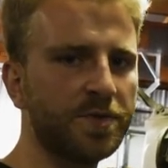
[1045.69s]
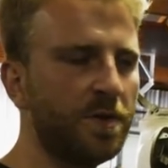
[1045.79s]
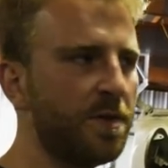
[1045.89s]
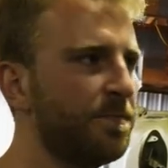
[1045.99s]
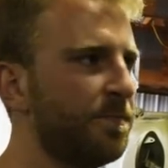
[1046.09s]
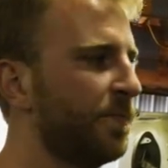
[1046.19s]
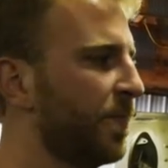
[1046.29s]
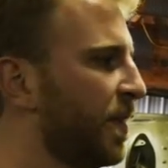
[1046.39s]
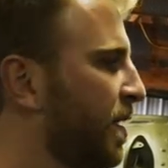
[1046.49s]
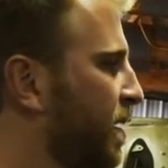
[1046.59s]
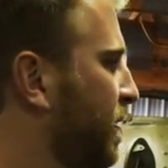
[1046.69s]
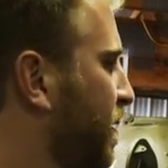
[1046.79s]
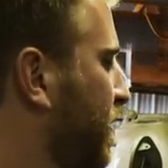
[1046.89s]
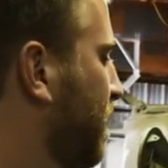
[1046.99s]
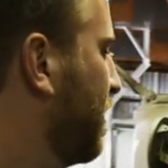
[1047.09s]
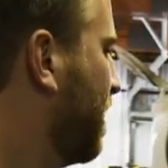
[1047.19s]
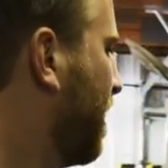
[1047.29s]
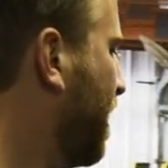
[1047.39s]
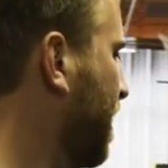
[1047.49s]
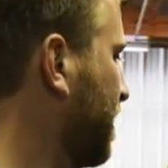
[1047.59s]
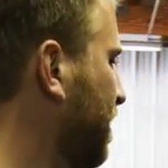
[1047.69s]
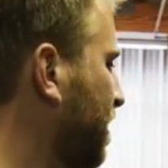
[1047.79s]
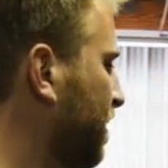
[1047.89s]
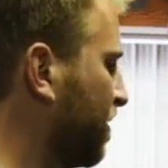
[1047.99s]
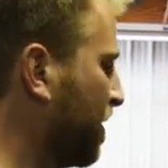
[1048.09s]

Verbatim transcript: start. And uh, on the